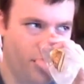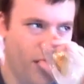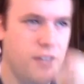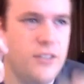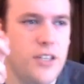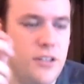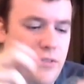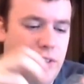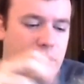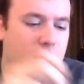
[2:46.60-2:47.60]
And I used it 2
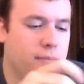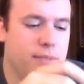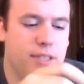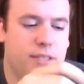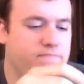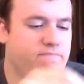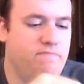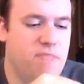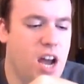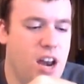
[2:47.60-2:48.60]
different times.
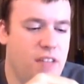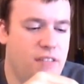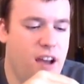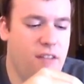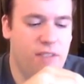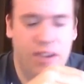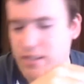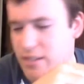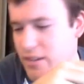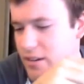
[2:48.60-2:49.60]
Got nothing out of it,
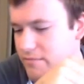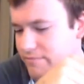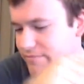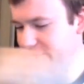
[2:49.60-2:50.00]
so